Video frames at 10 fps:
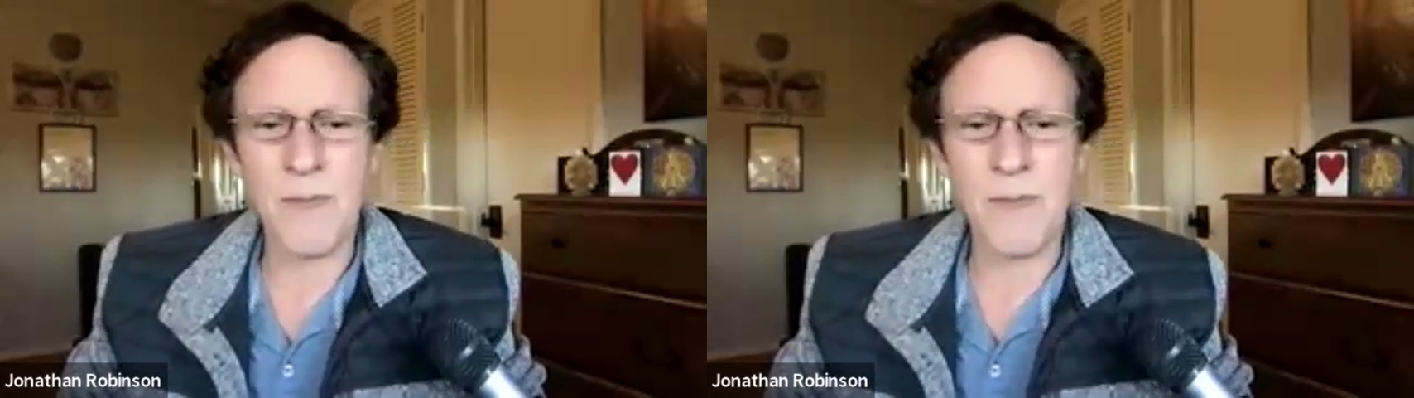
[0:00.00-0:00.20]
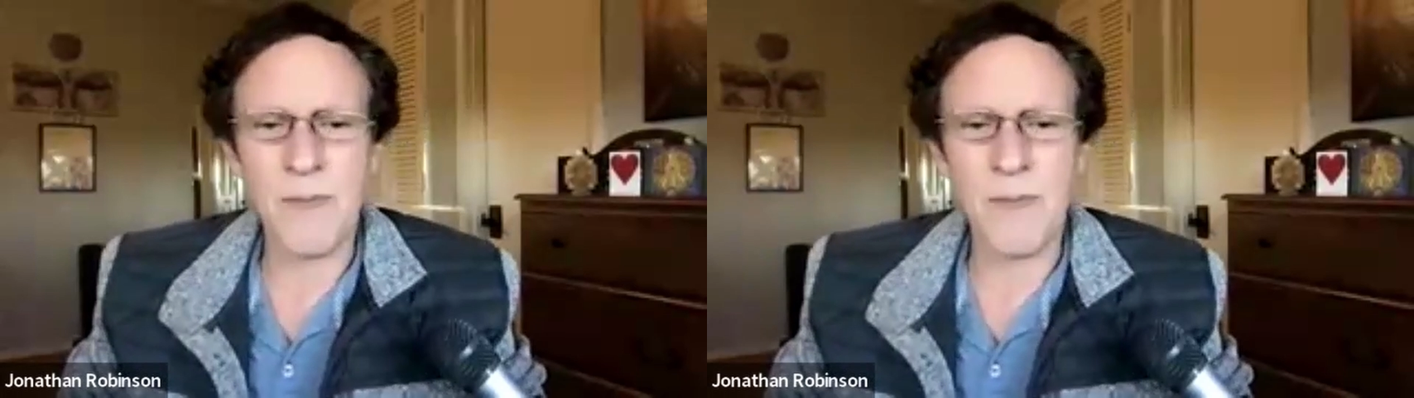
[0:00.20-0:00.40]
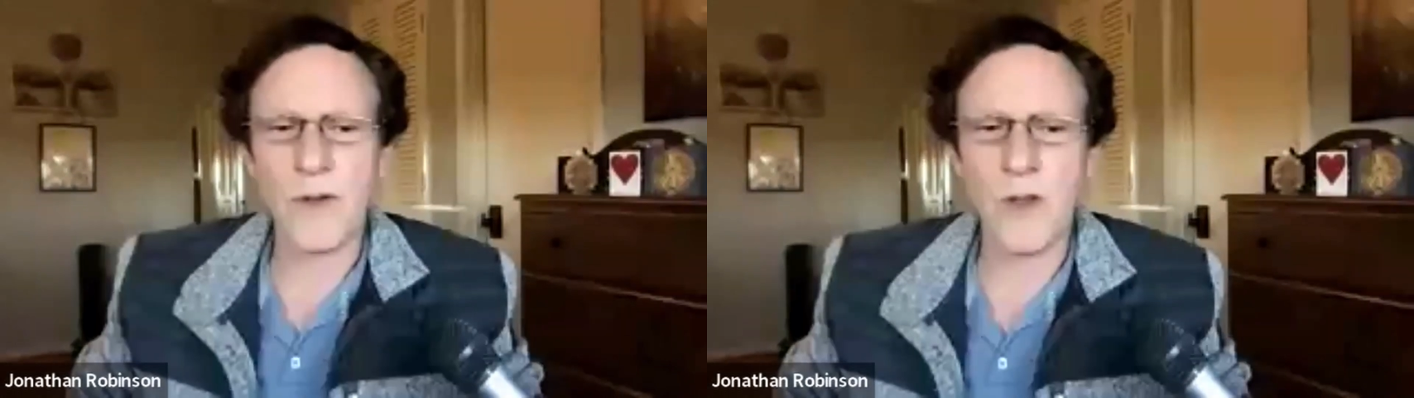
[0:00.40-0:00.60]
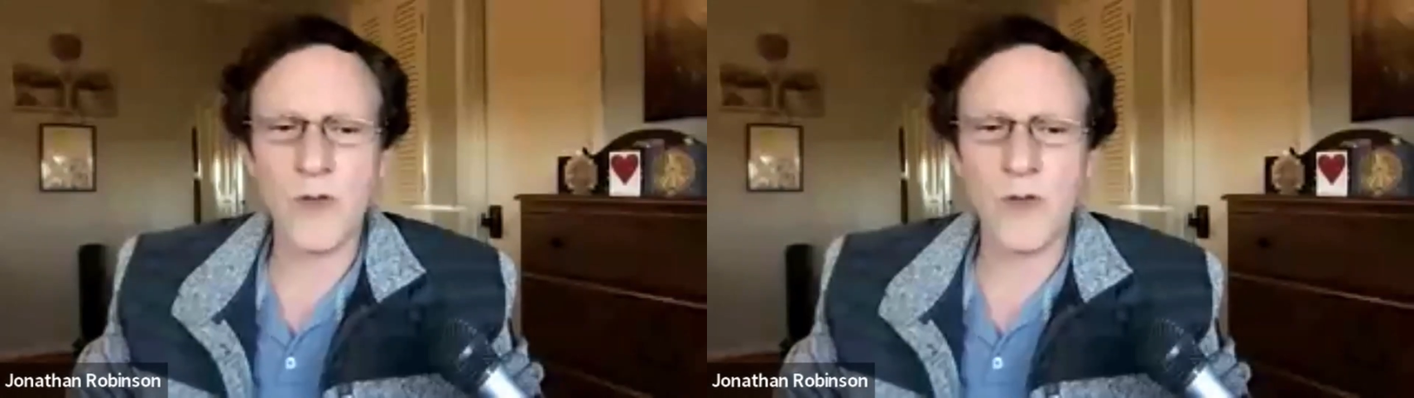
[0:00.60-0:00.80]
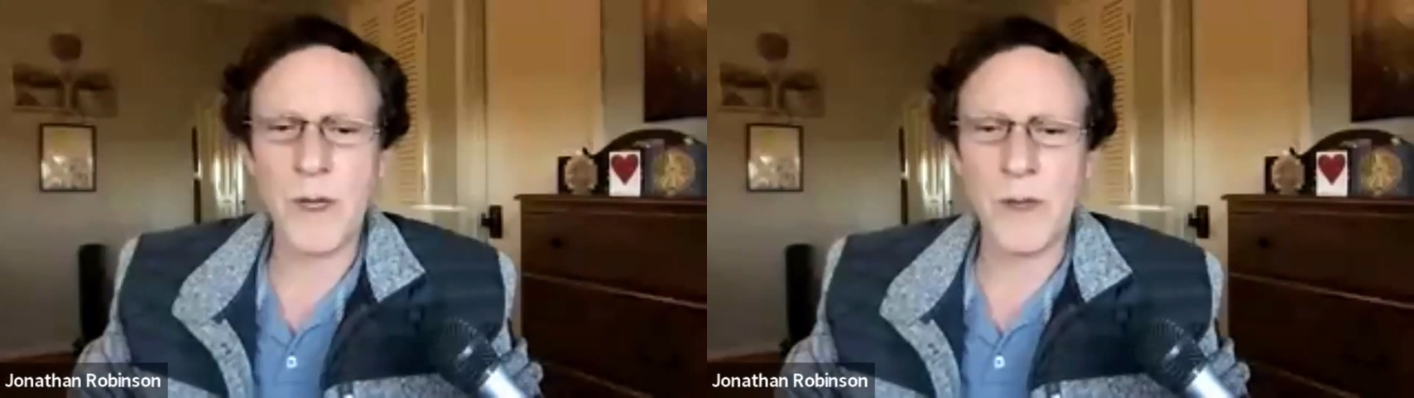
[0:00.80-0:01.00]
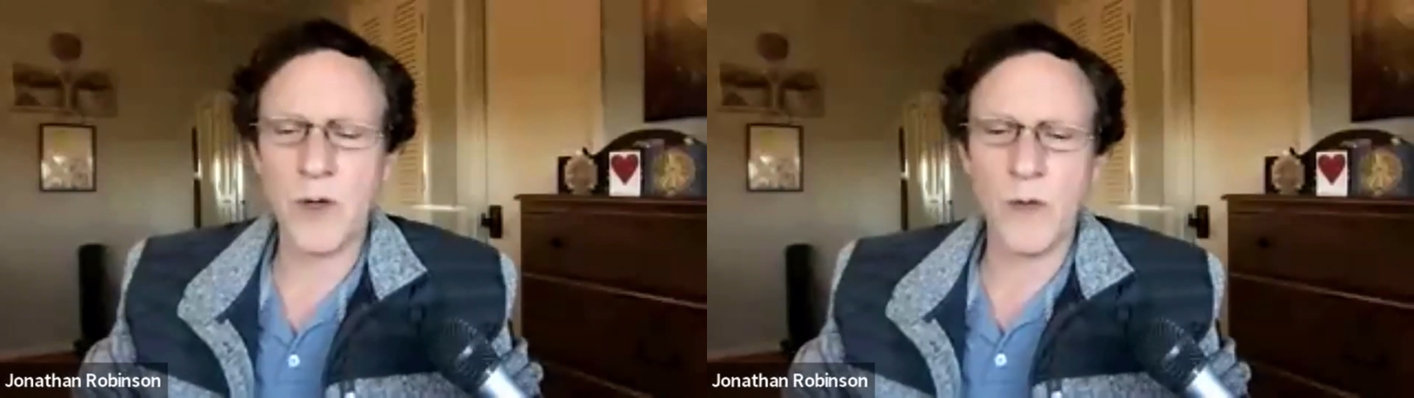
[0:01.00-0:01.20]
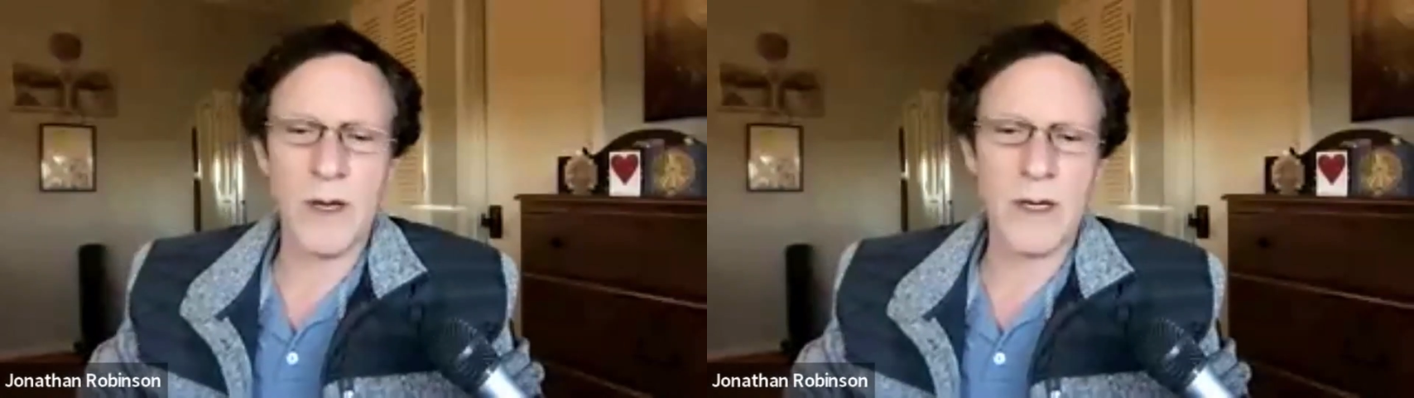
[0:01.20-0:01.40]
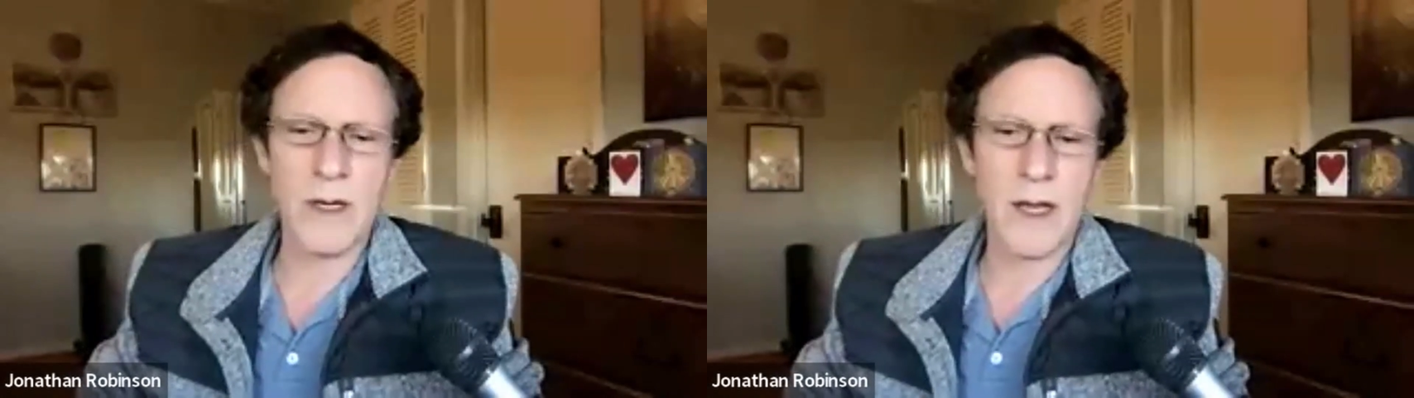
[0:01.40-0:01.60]
but for those people who
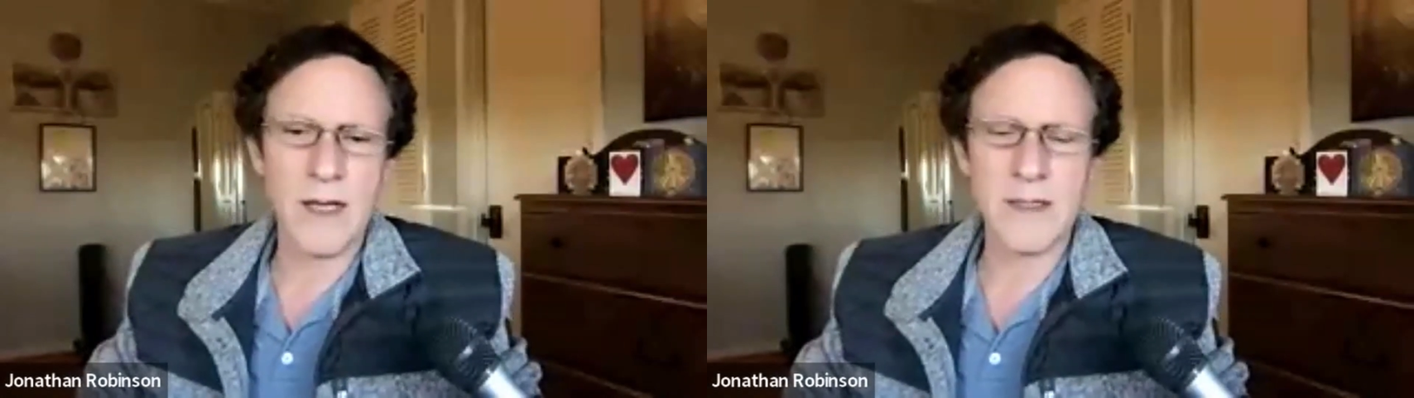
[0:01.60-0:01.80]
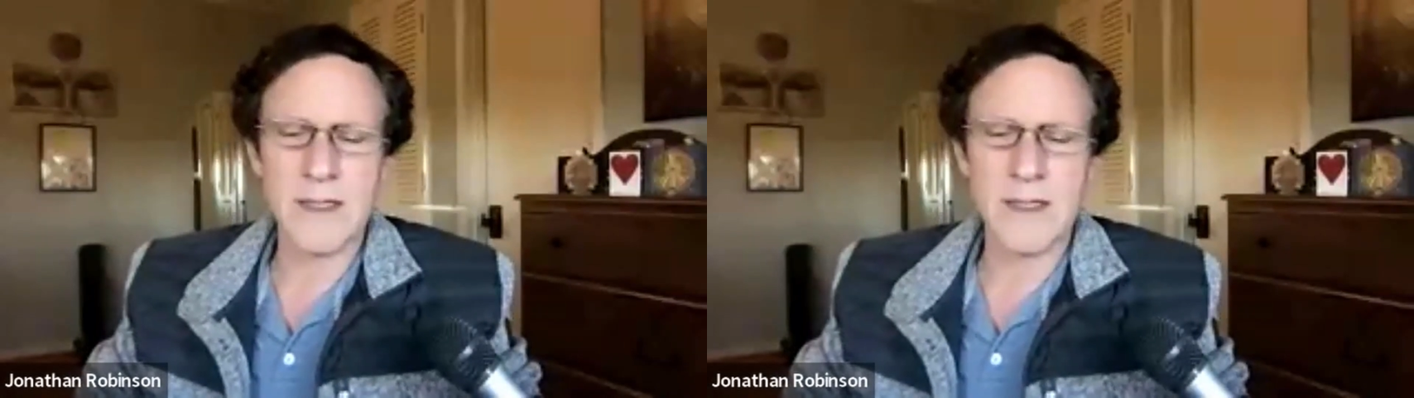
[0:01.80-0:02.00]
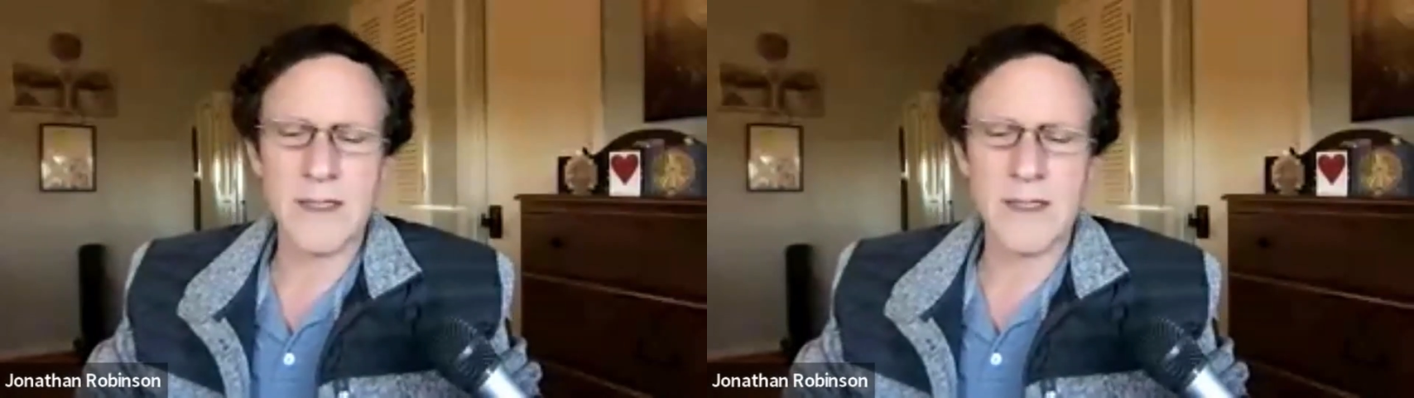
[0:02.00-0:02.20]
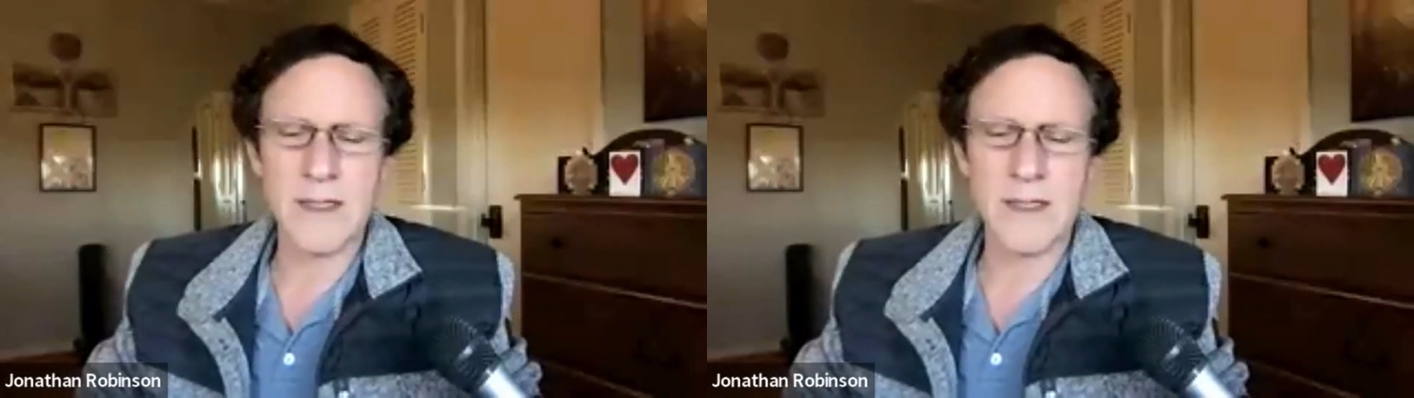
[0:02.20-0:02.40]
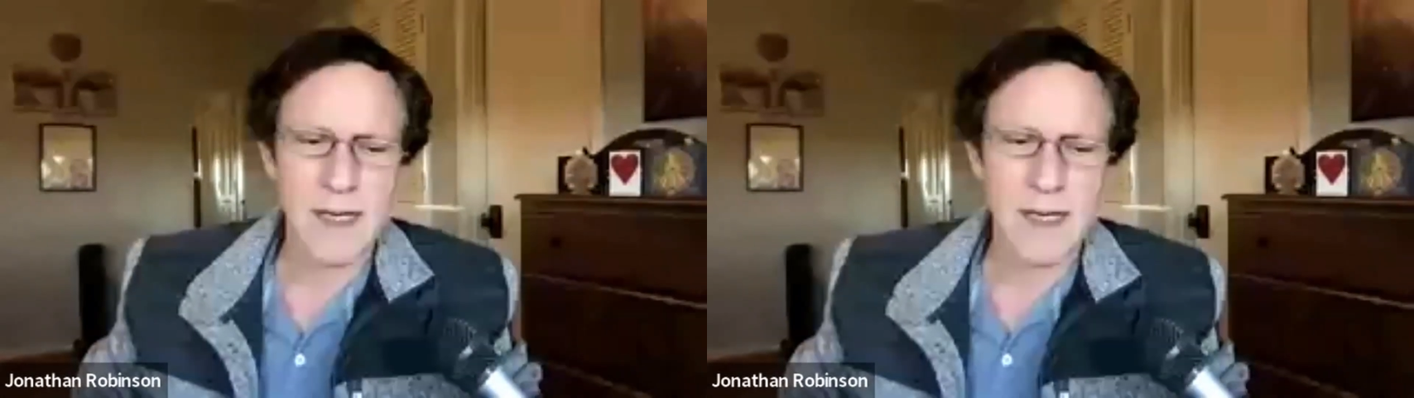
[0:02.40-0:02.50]
want to contact